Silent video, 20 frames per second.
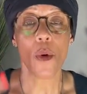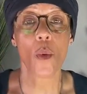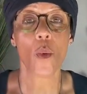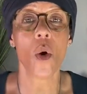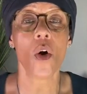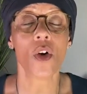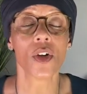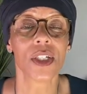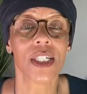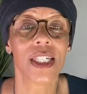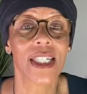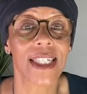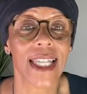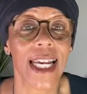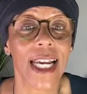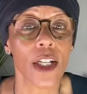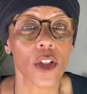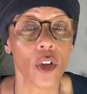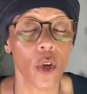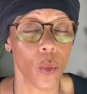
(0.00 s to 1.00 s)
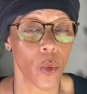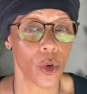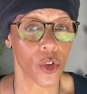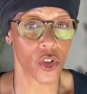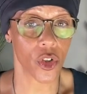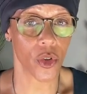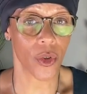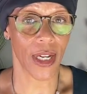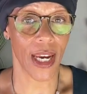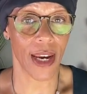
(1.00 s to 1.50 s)
but what signal
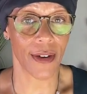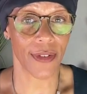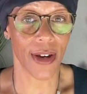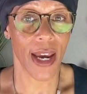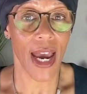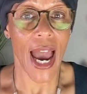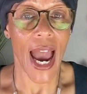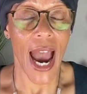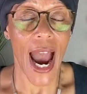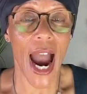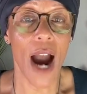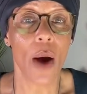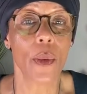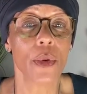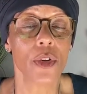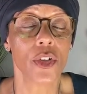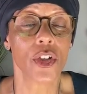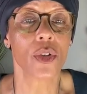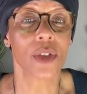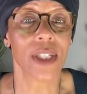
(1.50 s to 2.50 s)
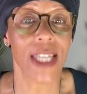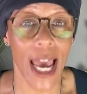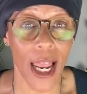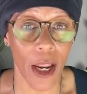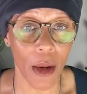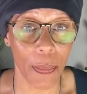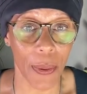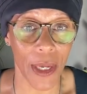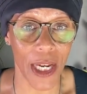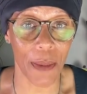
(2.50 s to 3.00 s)
would you give? How would you
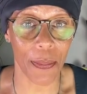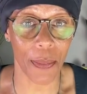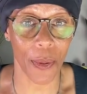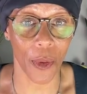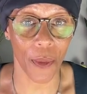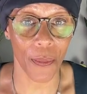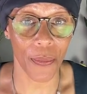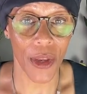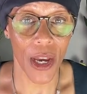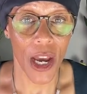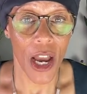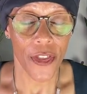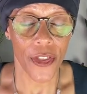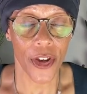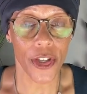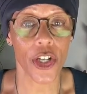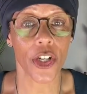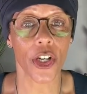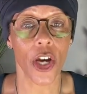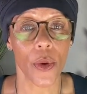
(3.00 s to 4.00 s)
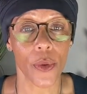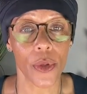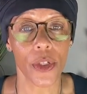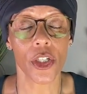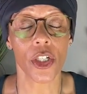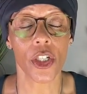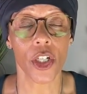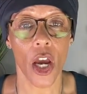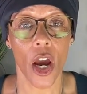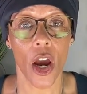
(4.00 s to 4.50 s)
tell people that you're
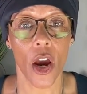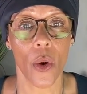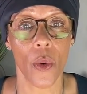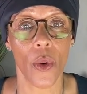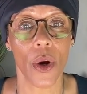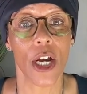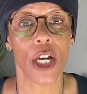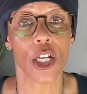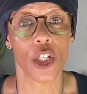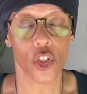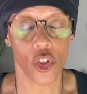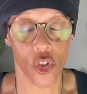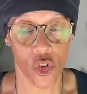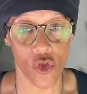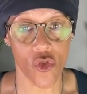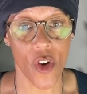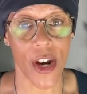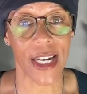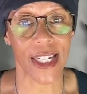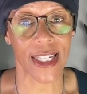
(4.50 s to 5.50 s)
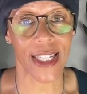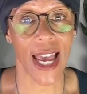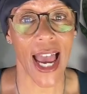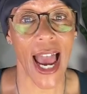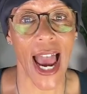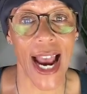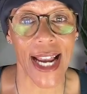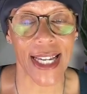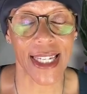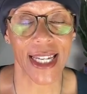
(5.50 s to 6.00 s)
going to go straight
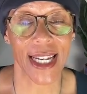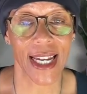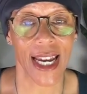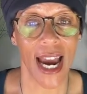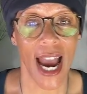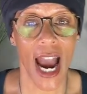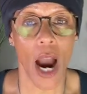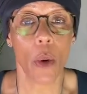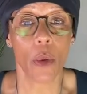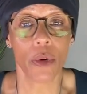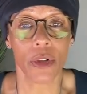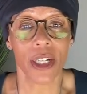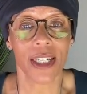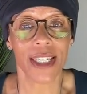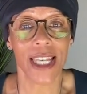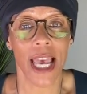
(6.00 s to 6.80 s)
ahead? How would